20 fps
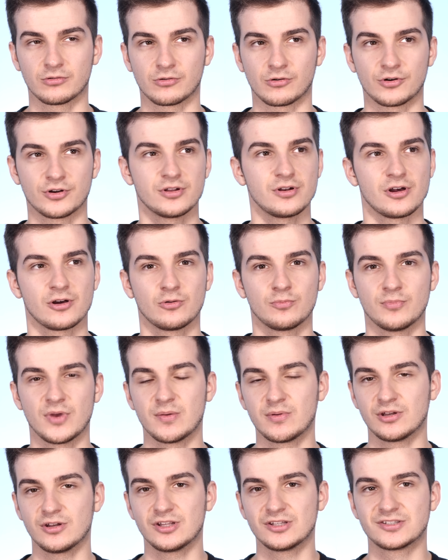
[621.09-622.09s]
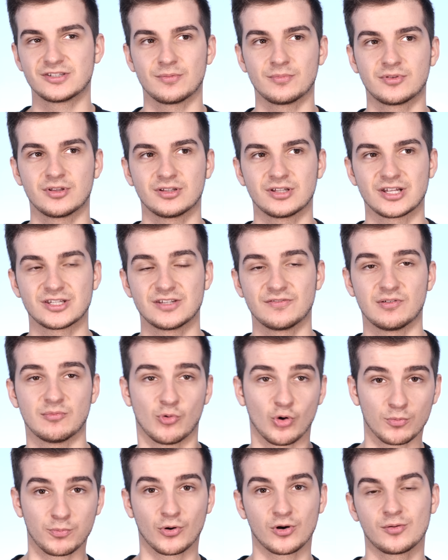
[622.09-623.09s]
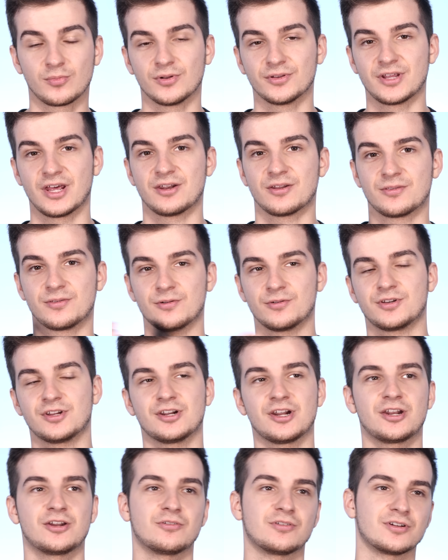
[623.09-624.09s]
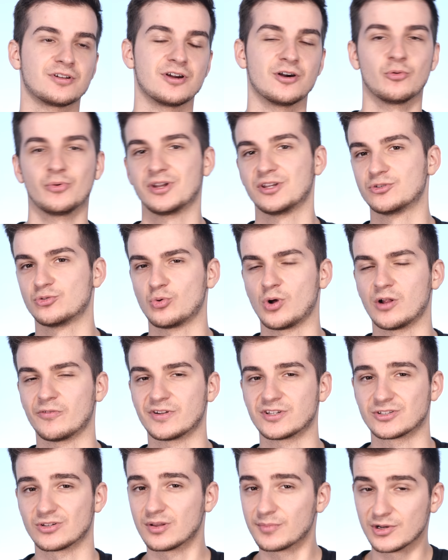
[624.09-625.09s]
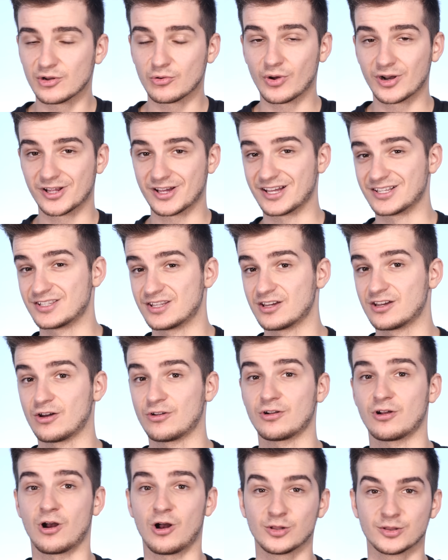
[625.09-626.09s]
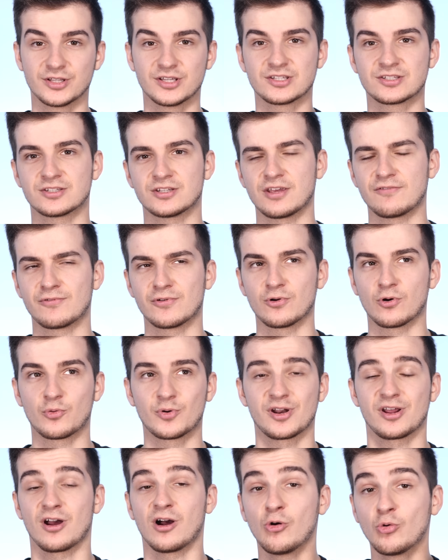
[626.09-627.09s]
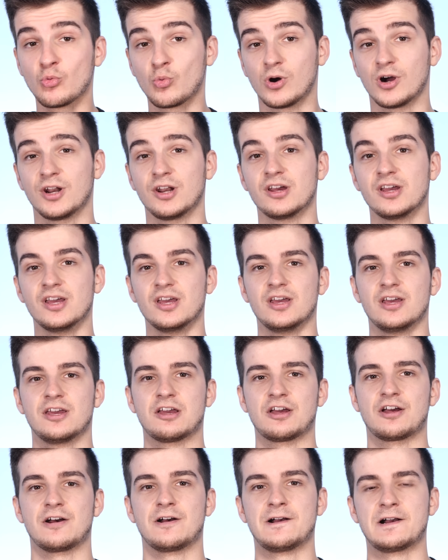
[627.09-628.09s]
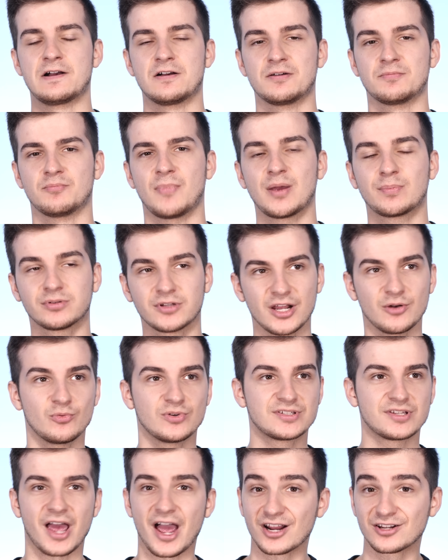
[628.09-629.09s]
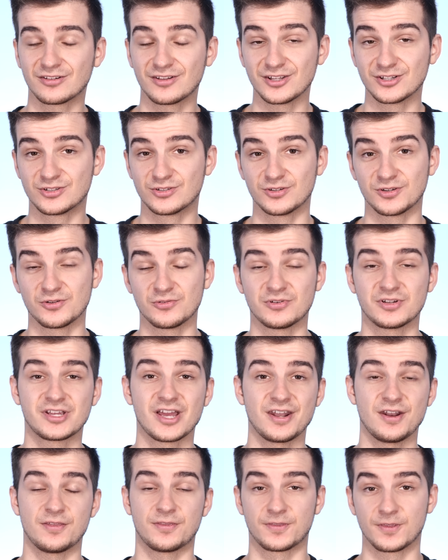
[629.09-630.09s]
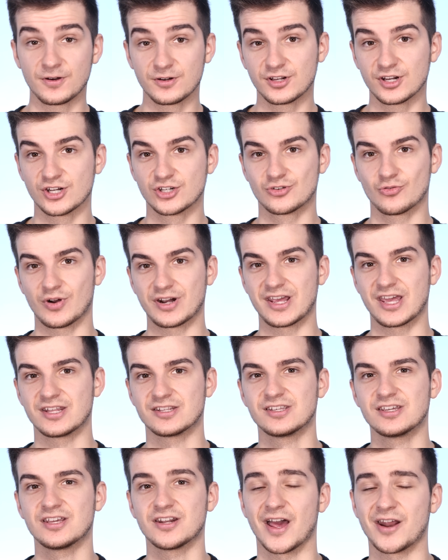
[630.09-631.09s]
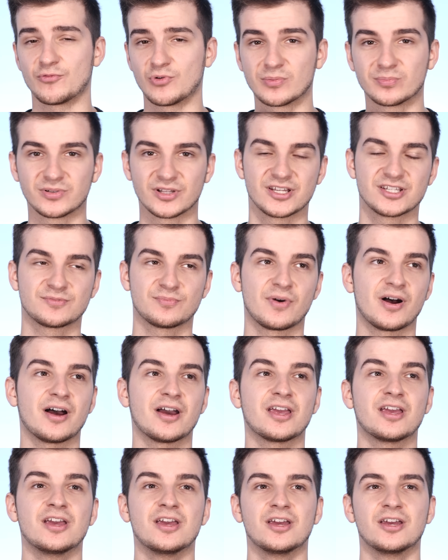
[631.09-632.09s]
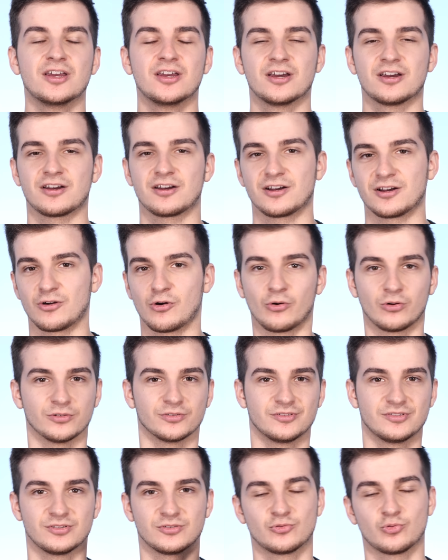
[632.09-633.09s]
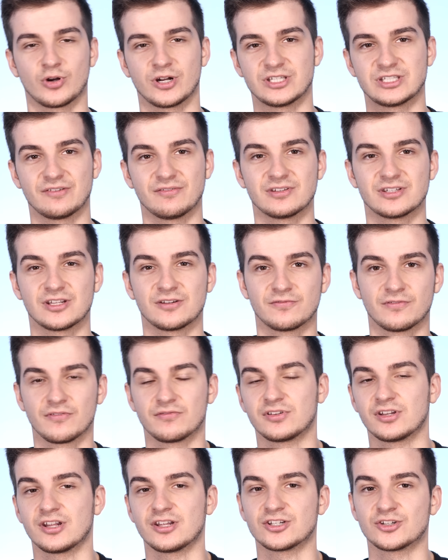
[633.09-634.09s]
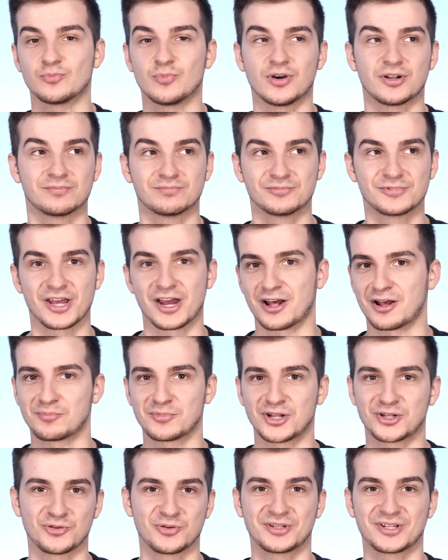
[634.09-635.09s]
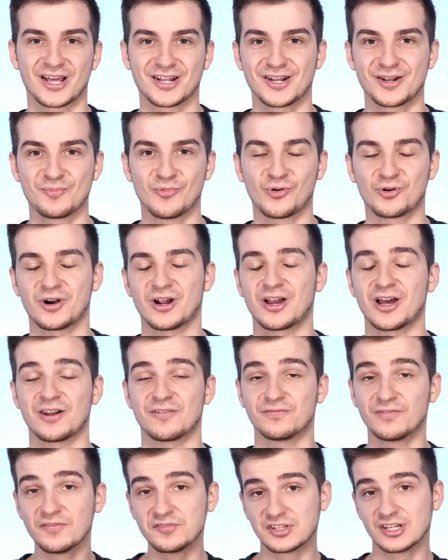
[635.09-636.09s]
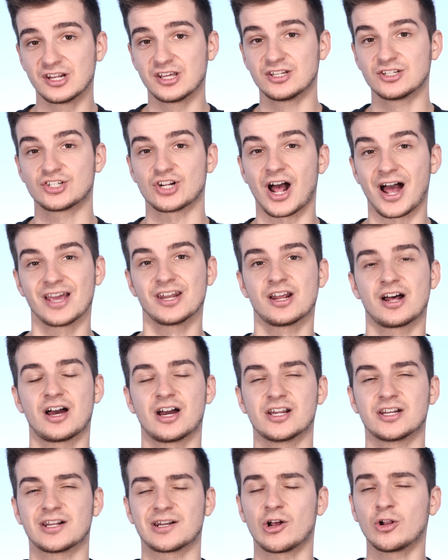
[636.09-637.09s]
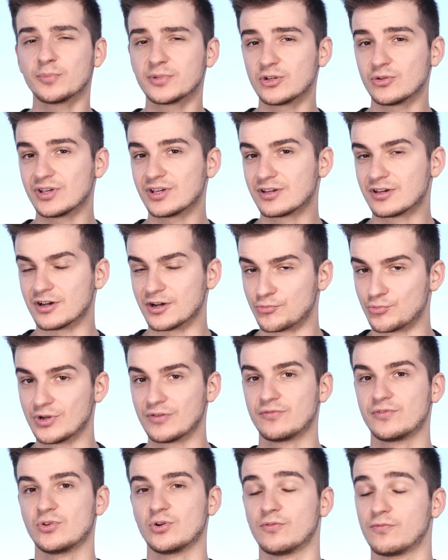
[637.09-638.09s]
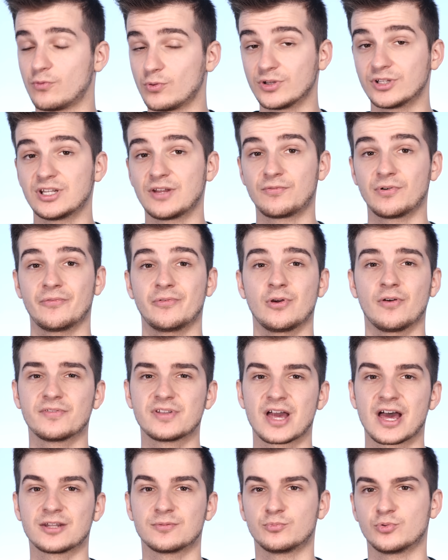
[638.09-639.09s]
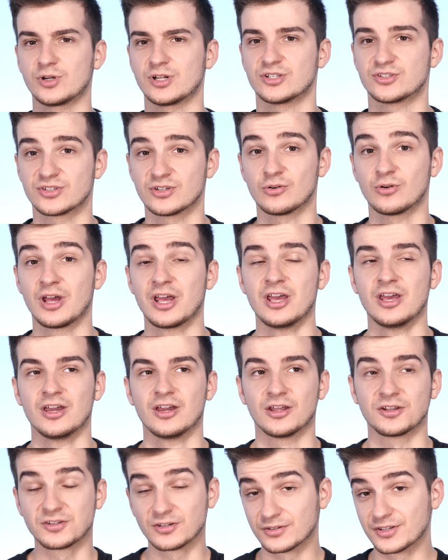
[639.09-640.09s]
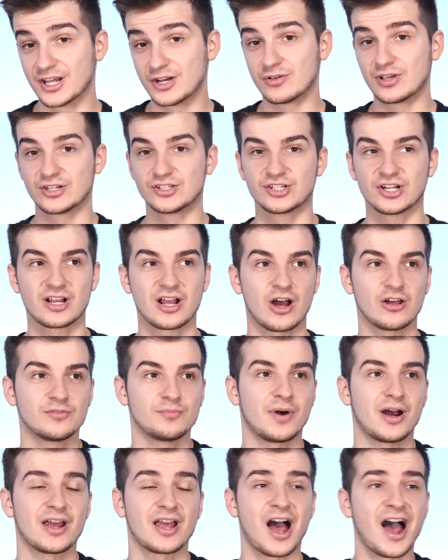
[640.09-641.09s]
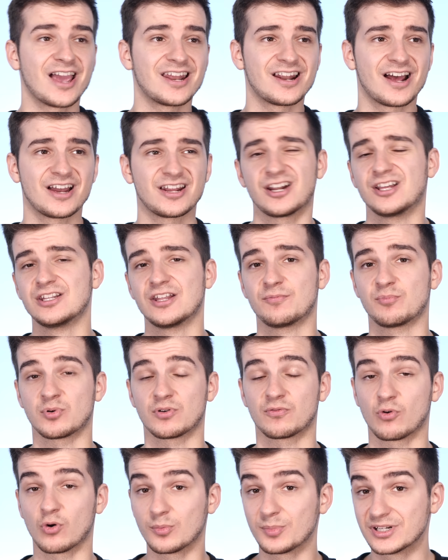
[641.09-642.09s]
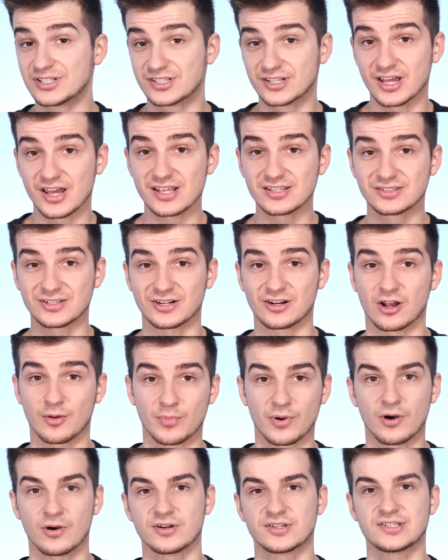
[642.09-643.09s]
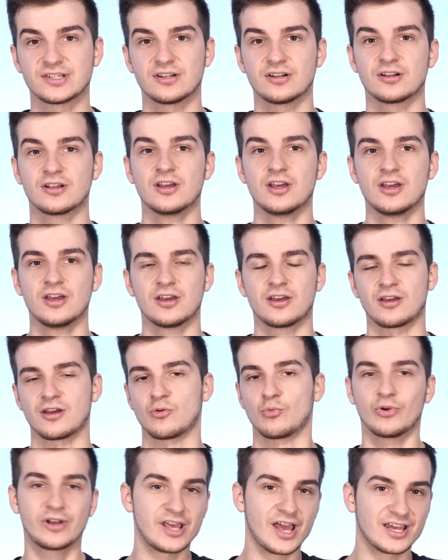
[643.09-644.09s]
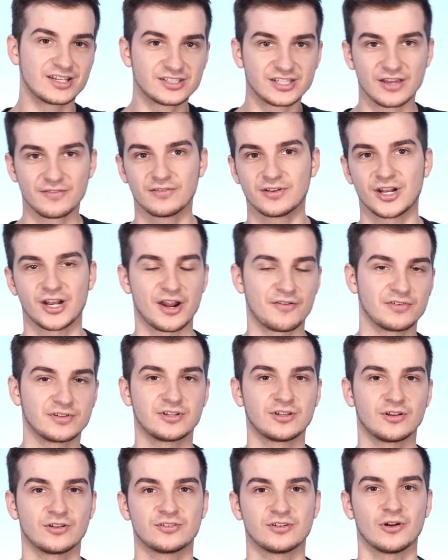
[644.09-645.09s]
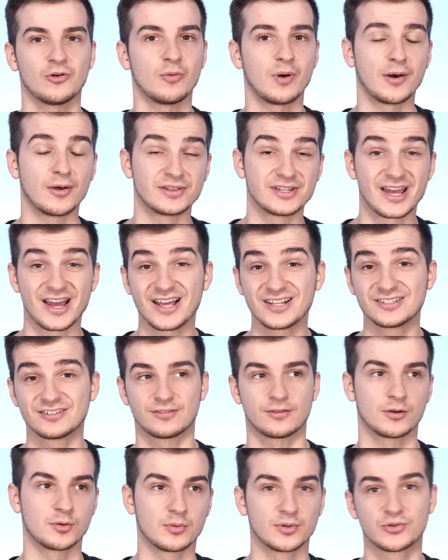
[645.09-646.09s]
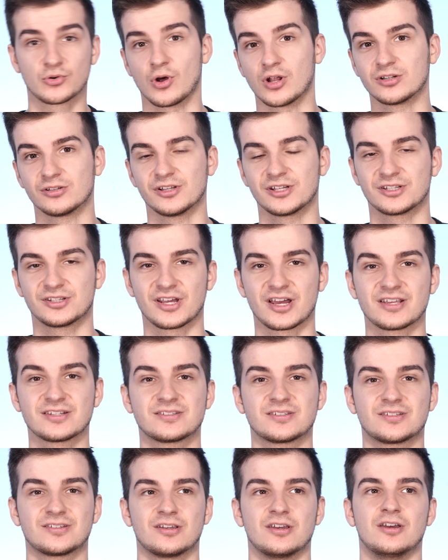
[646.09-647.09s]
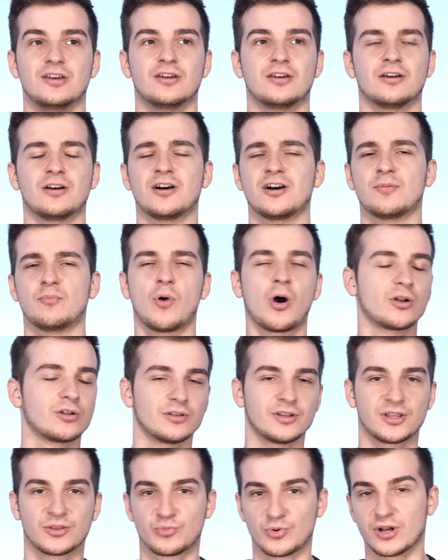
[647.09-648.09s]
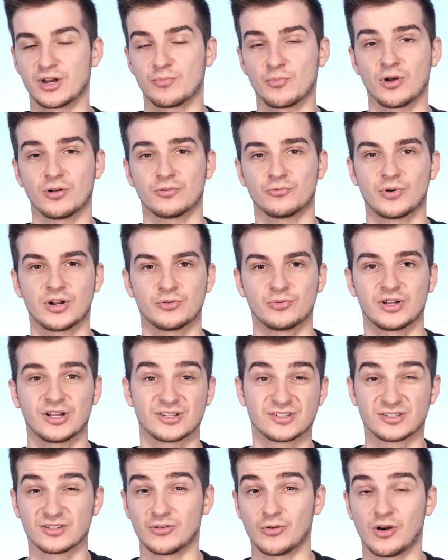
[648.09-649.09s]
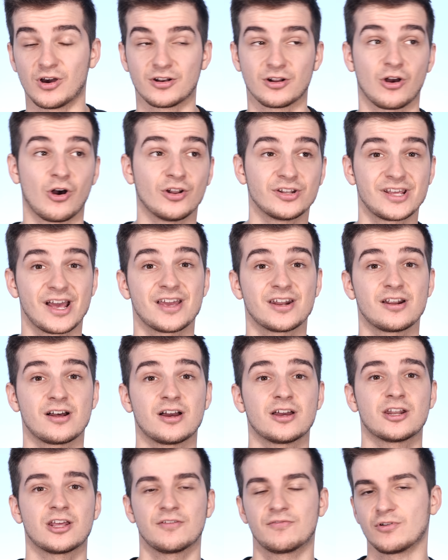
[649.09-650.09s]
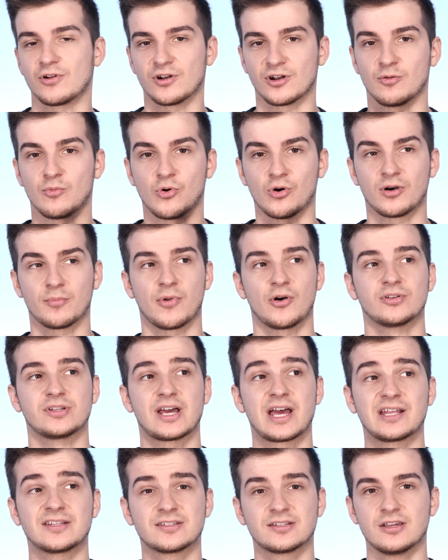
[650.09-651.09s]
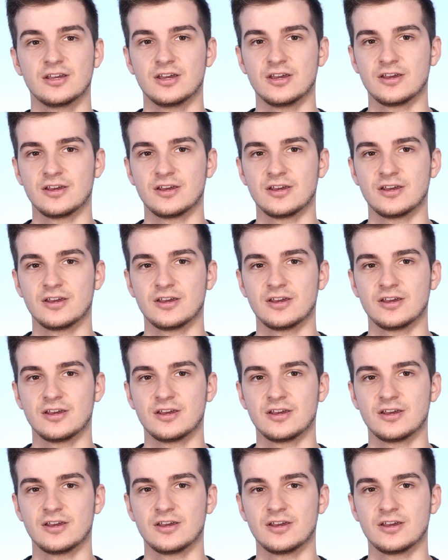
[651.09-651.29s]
Or, you know, maybe you need something that's even more portable than the 13 and you could go with a 12 inch. So let me know what you guys think on all this if you already own one. Uh, my plan was actually to get a 13 inch 2018 and replace my uh, old 2017 15 inch but yeah i'm not doing that anymore i got a 15 inch i9 and i'll be doing a review full in-depth review of that pretty soon until then you can check out my i9 in-depth performance test and comparison uh, with the i7 and everything you need to know about that thermal throttling tests uh, modeling, 3D mo rendering, and so on on the i9 if you want to know more about that.